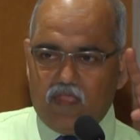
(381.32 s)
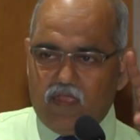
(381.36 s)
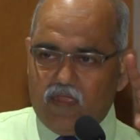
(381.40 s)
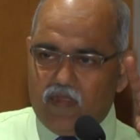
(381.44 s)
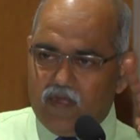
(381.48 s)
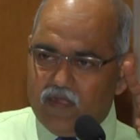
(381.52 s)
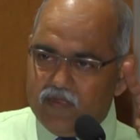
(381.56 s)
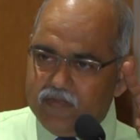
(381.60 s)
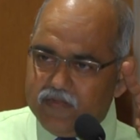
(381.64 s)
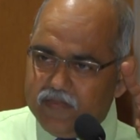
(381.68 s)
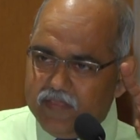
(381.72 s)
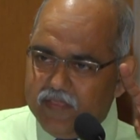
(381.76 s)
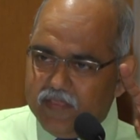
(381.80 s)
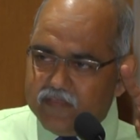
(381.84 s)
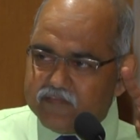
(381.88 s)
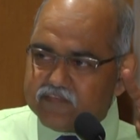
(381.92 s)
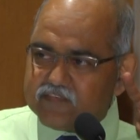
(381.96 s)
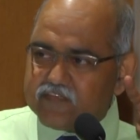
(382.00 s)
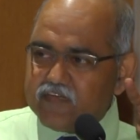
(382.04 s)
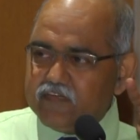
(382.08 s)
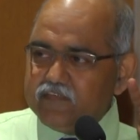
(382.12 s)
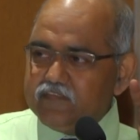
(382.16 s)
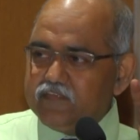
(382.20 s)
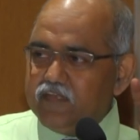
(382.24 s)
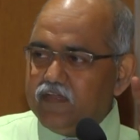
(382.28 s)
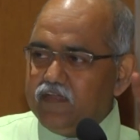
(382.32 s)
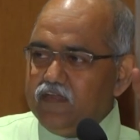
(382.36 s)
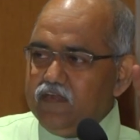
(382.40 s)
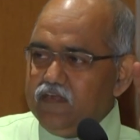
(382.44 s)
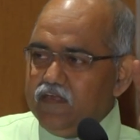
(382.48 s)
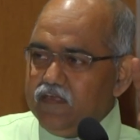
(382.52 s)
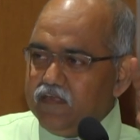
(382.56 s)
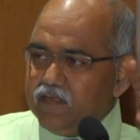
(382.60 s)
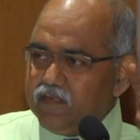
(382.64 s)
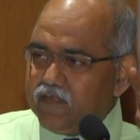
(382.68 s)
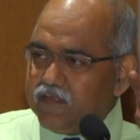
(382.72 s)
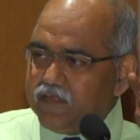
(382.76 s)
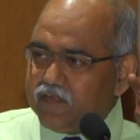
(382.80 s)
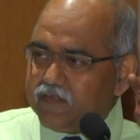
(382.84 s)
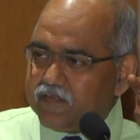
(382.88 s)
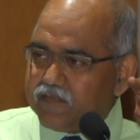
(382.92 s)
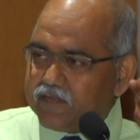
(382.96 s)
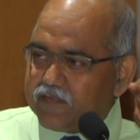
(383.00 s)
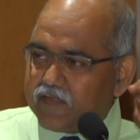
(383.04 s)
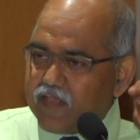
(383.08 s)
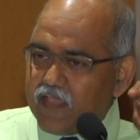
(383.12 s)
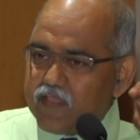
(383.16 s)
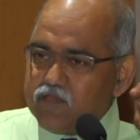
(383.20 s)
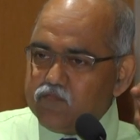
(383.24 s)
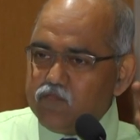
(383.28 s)
and extend the
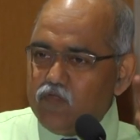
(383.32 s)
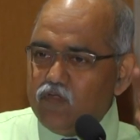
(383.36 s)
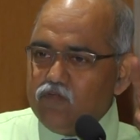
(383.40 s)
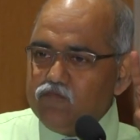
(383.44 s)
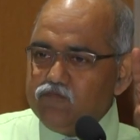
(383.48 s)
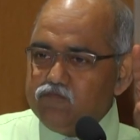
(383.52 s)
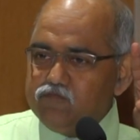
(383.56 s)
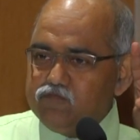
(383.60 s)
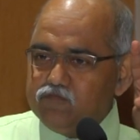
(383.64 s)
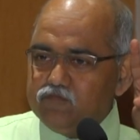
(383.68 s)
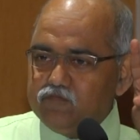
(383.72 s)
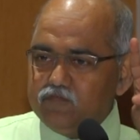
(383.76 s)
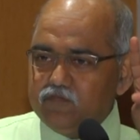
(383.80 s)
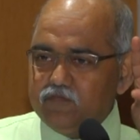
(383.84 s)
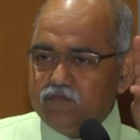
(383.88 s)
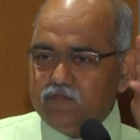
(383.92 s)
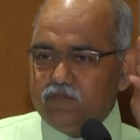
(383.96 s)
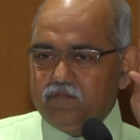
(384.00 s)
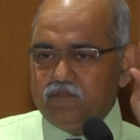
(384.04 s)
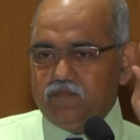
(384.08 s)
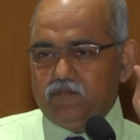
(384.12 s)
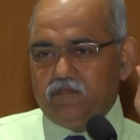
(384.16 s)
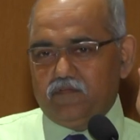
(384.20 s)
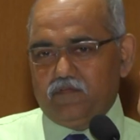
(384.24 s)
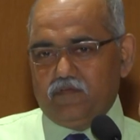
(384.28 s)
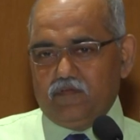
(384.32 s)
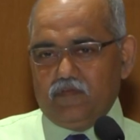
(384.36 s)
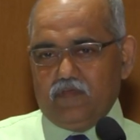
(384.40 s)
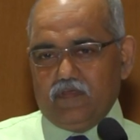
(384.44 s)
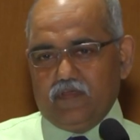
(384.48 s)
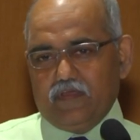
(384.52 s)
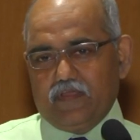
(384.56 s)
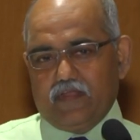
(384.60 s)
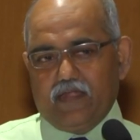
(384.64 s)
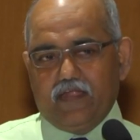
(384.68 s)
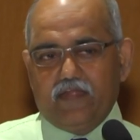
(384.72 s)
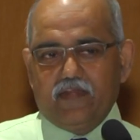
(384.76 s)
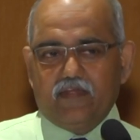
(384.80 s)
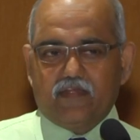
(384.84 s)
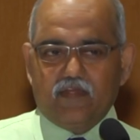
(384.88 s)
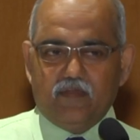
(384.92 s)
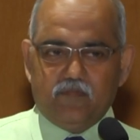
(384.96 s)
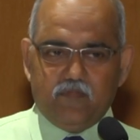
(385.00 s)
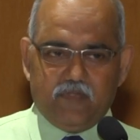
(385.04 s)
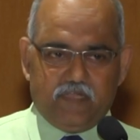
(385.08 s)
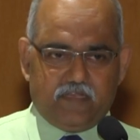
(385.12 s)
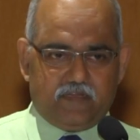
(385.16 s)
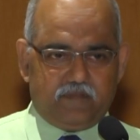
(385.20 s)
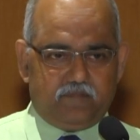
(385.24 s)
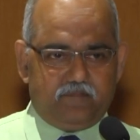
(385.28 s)
time of credit
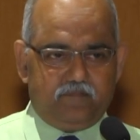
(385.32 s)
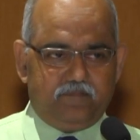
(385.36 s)
limit.